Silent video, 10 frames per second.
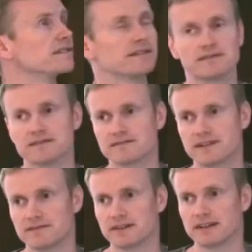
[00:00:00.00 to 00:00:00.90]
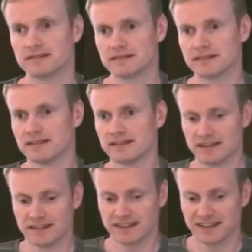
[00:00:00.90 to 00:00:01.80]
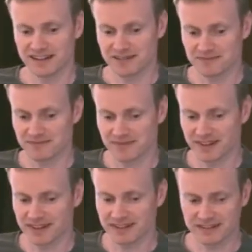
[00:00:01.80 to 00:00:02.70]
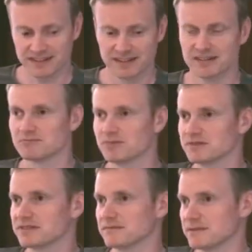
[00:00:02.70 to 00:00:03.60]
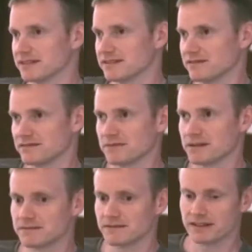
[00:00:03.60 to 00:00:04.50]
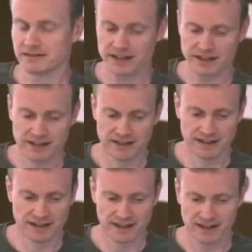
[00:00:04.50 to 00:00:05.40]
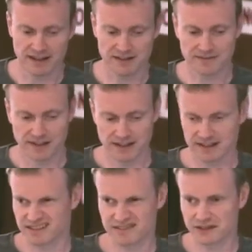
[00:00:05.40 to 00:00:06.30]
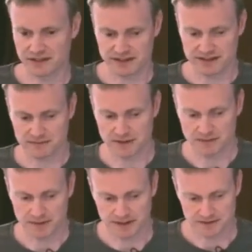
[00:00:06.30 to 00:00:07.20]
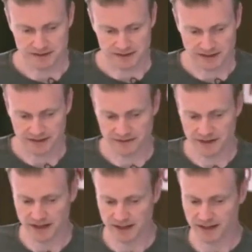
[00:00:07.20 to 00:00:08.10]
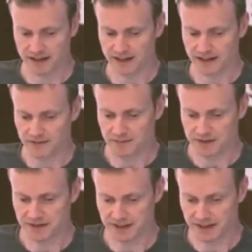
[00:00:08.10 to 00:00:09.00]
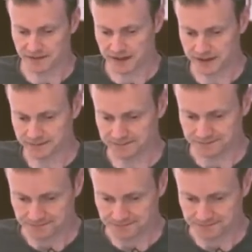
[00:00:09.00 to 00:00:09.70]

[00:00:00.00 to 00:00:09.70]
those 3 files and puts them into your web directory. It does a few others as well, but those are the kind of most significant.